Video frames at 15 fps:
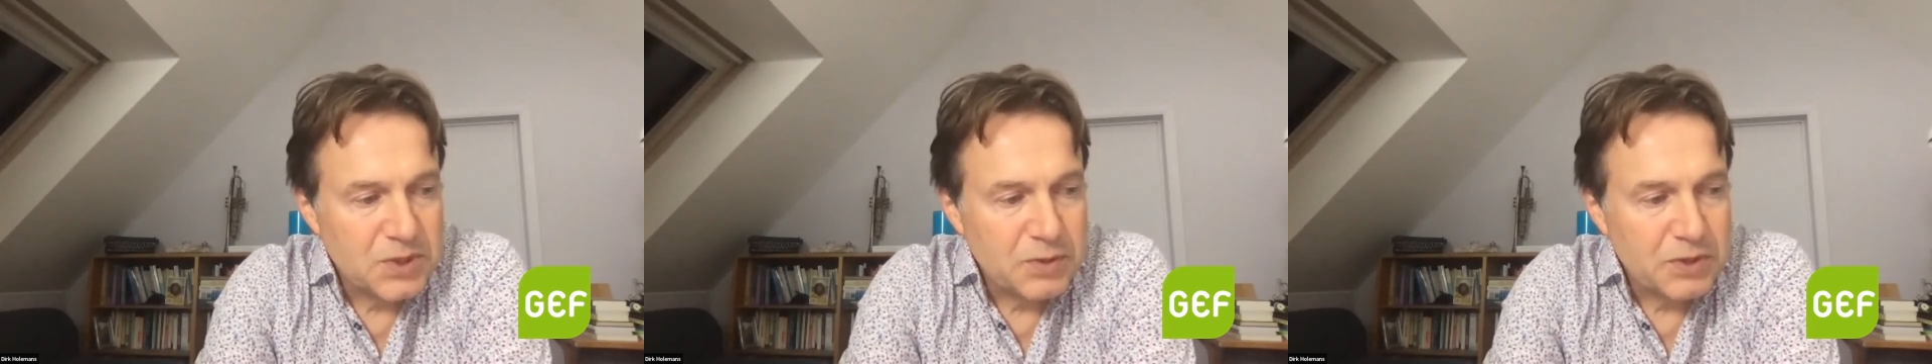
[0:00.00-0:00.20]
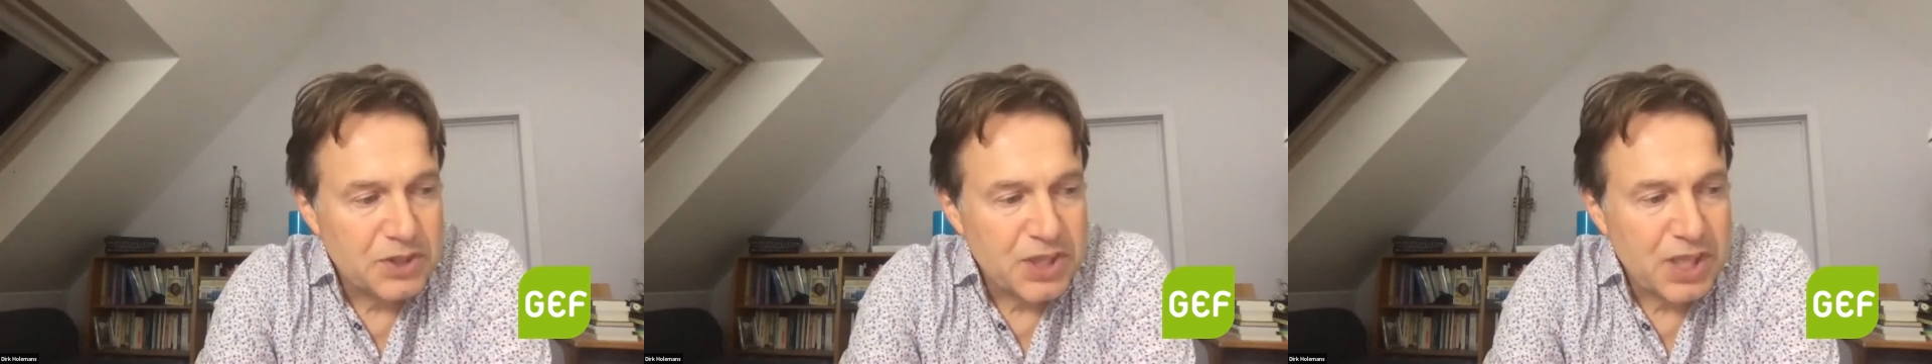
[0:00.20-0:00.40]

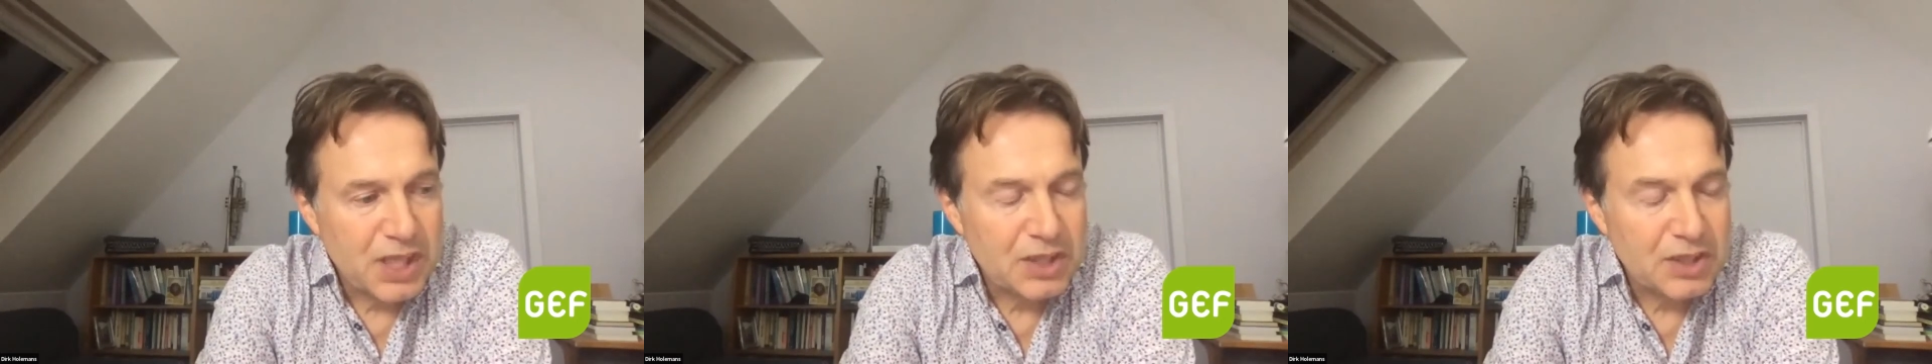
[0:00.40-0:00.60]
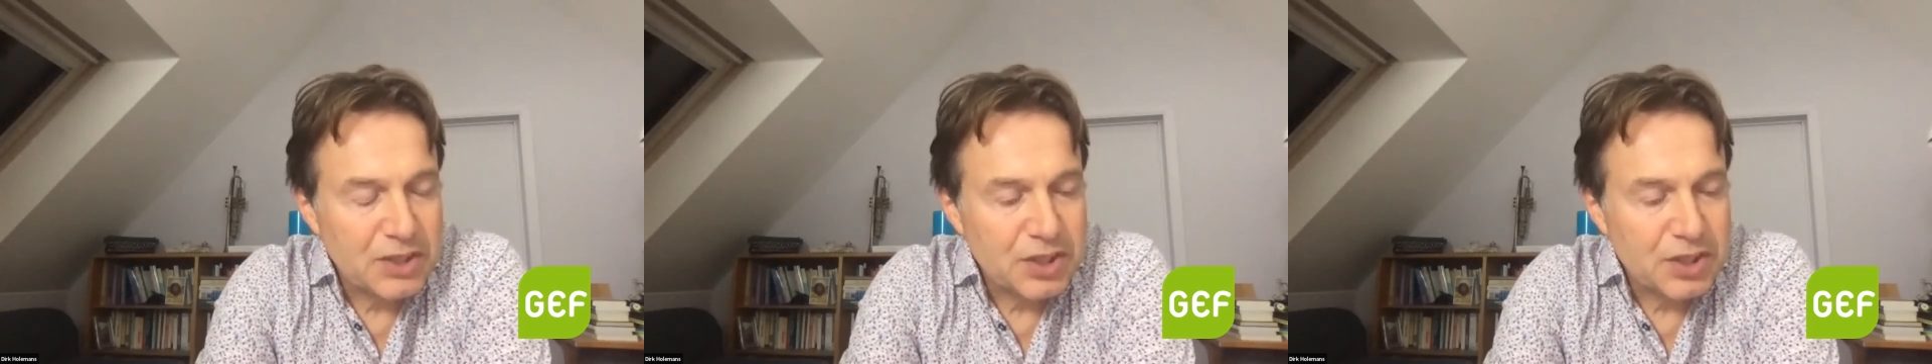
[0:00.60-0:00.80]

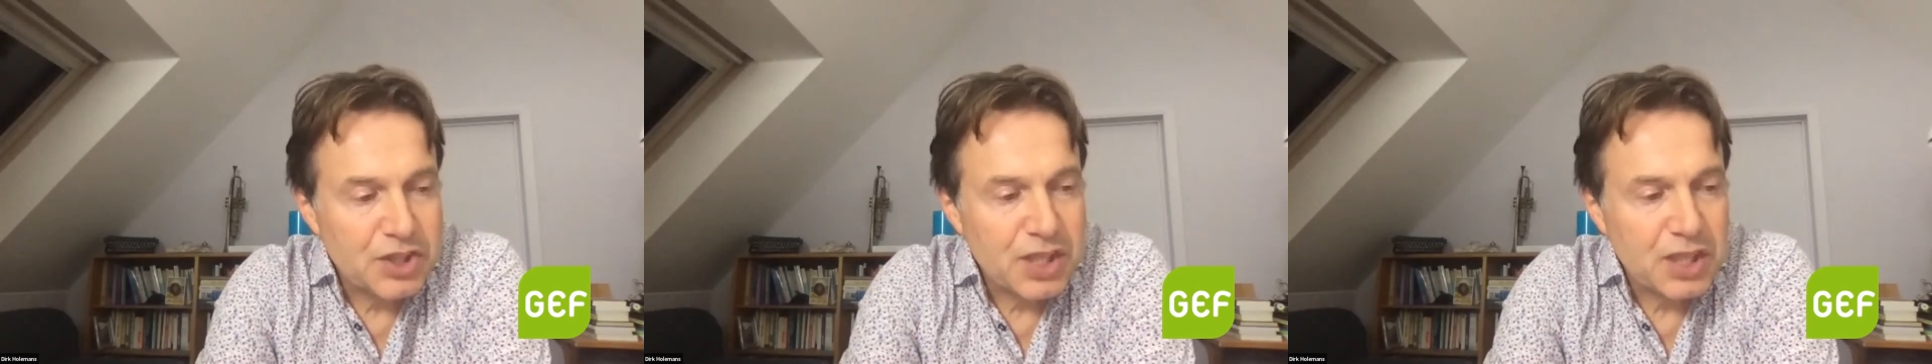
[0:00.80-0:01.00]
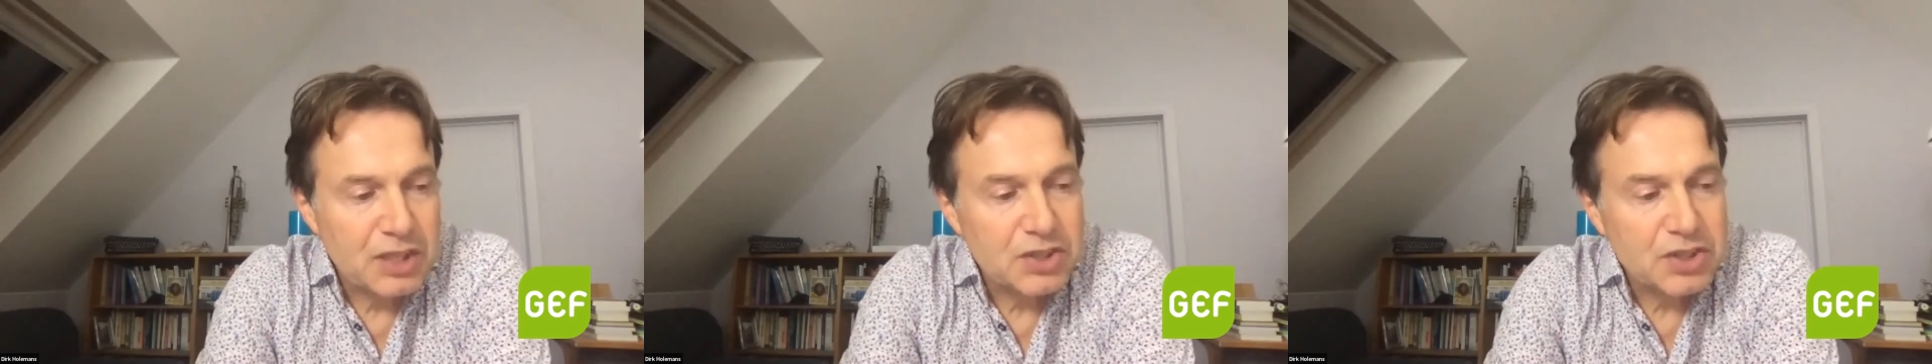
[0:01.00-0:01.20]

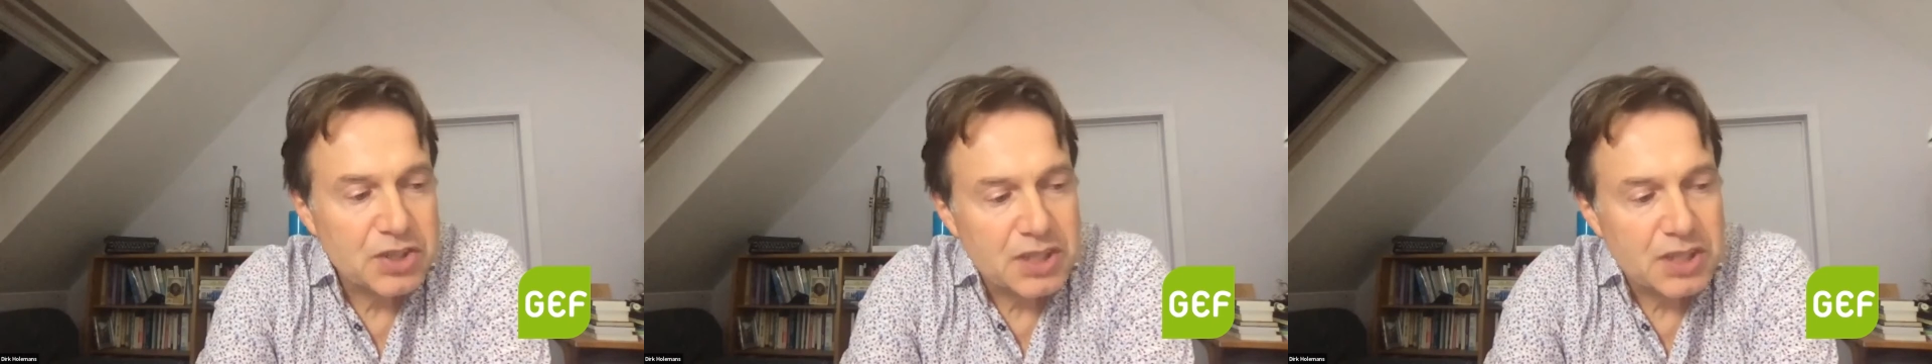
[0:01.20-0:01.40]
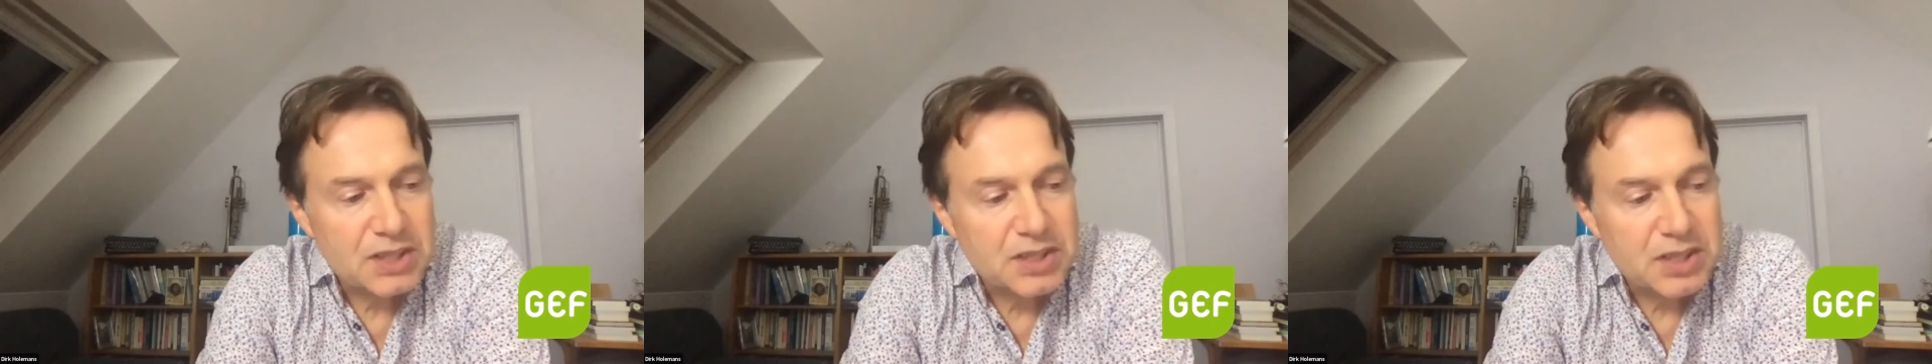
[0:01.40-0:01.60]
challenge
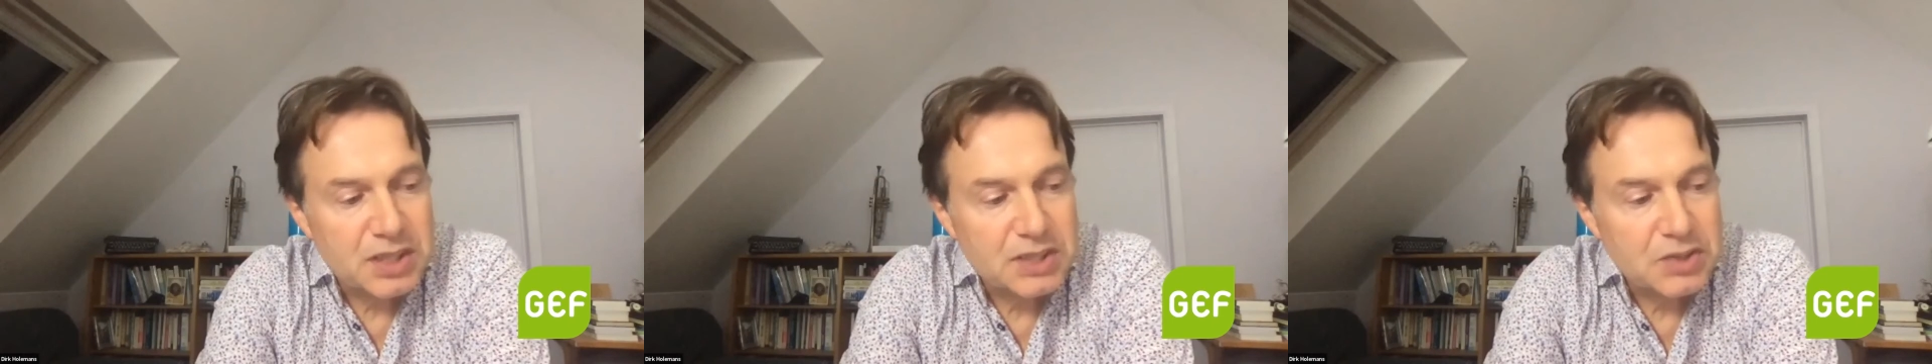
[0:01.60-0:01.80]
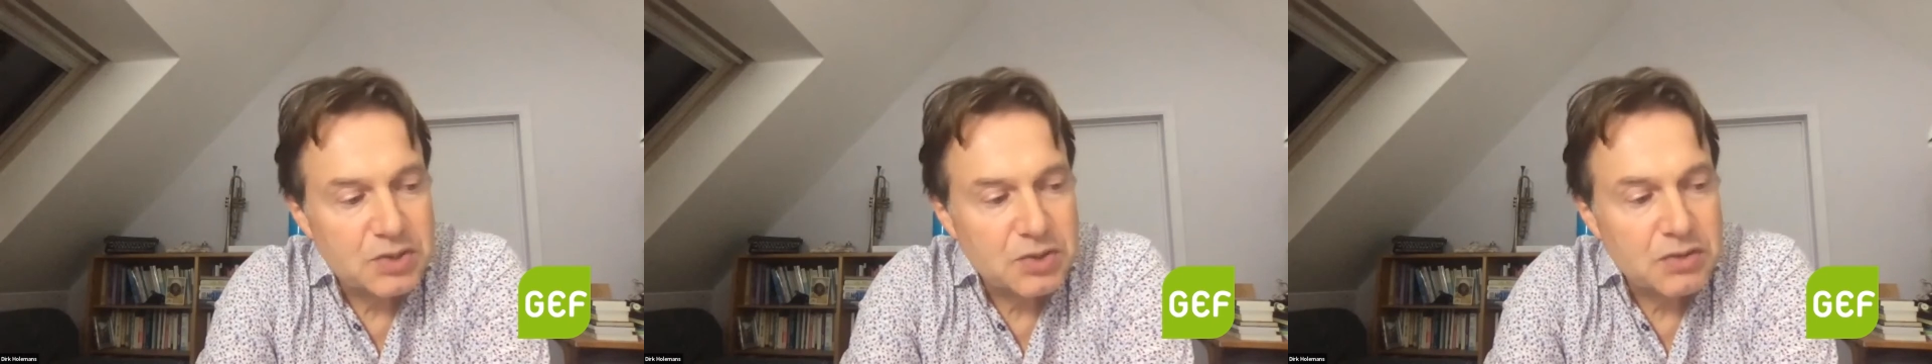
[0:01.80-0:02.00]

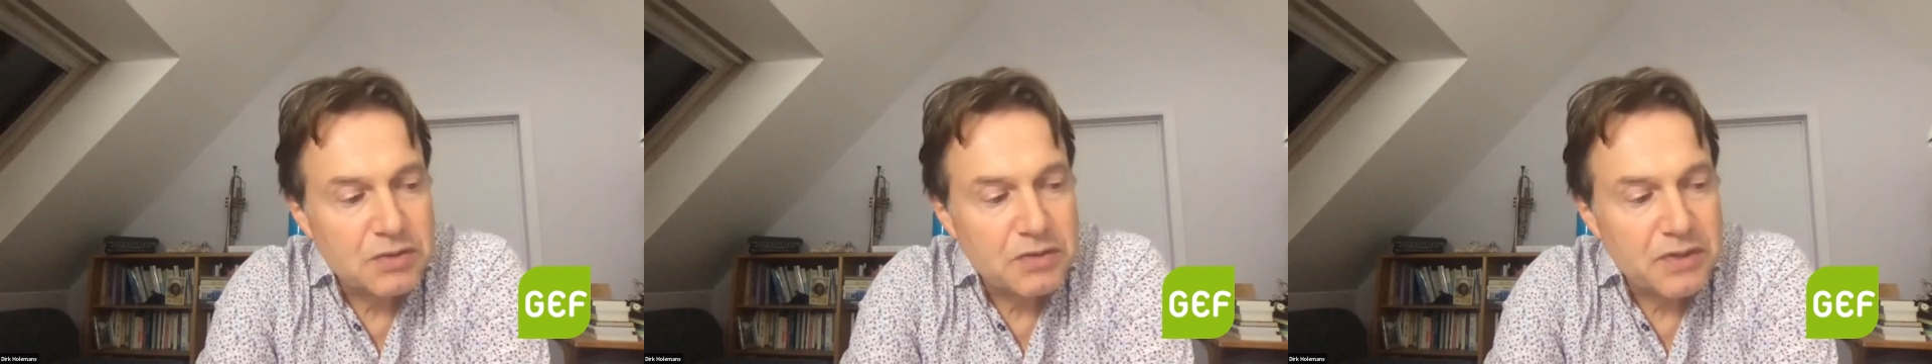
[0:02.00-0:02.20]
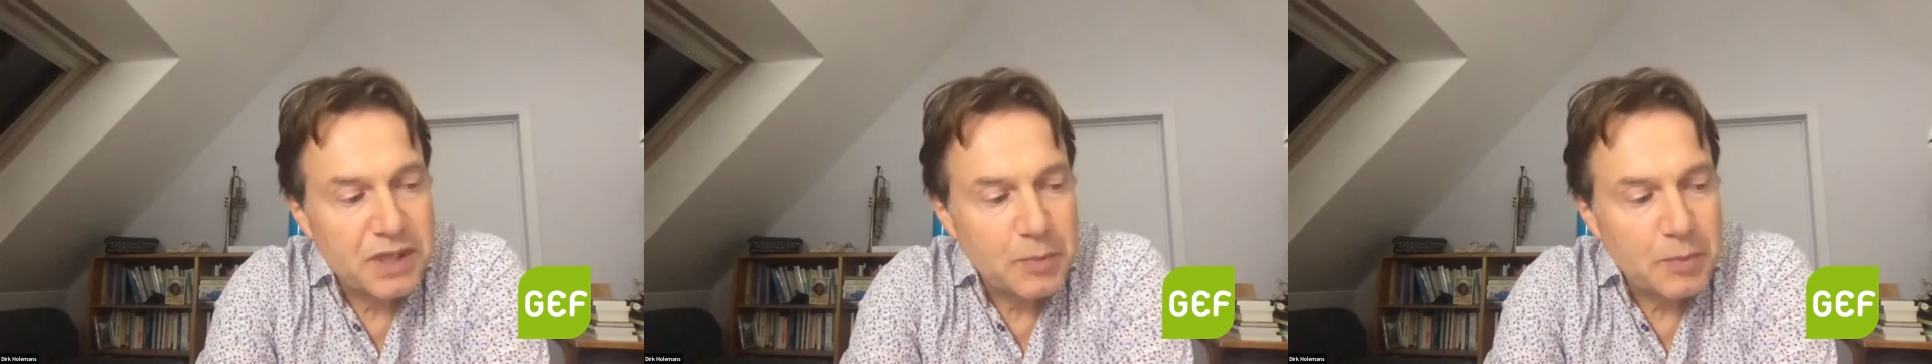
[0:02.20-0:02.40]
is to
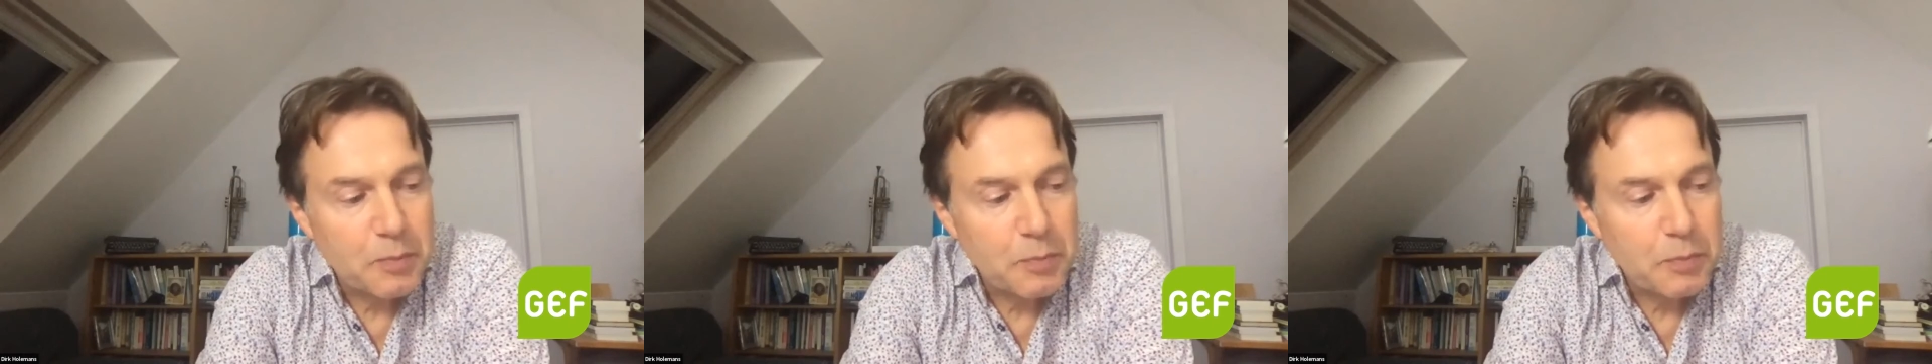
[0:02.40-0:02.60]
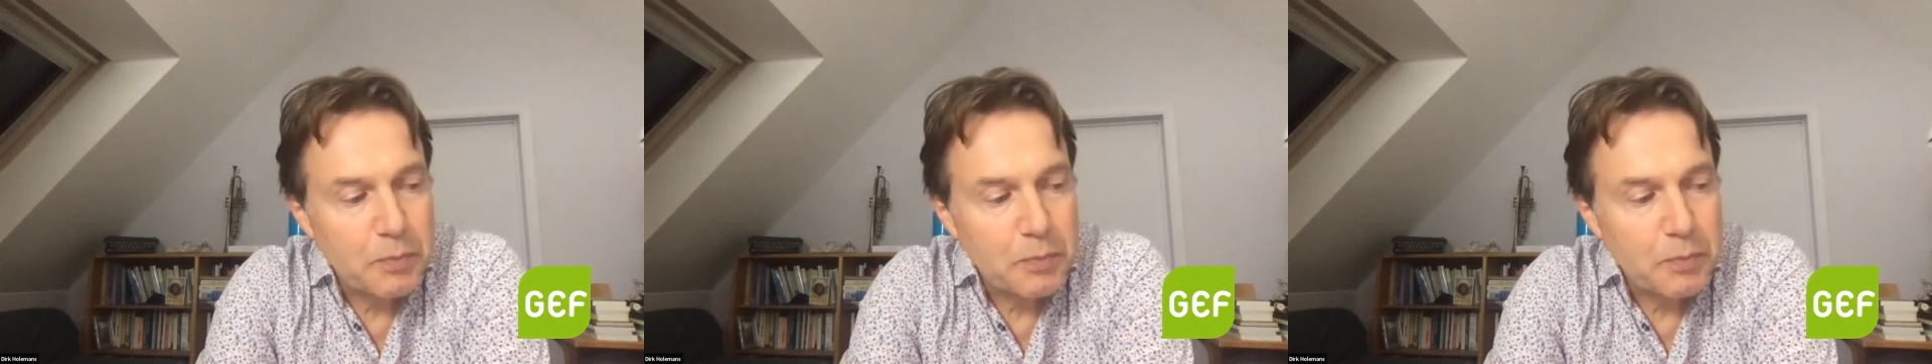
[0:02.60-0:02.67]
develop